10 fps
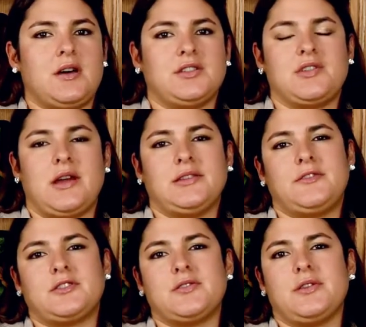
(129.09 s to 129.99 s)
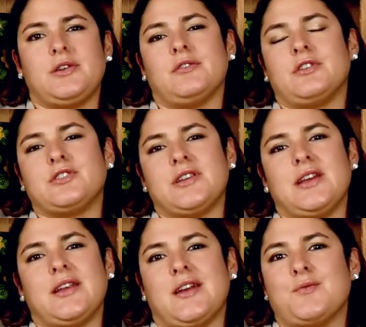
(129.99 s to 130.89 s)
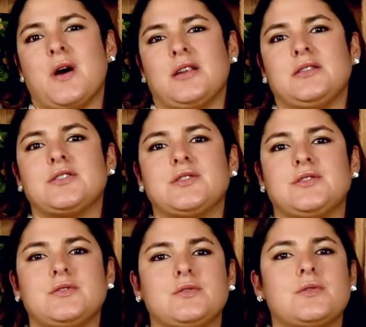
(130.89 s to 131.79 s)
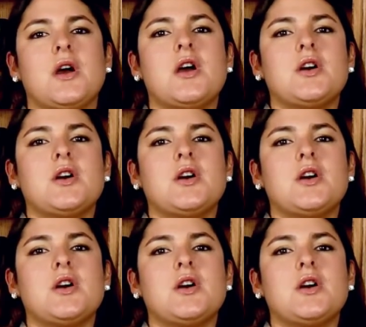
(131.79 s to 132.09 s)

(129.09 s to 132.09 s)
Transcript: transferred to the university and I wanted to do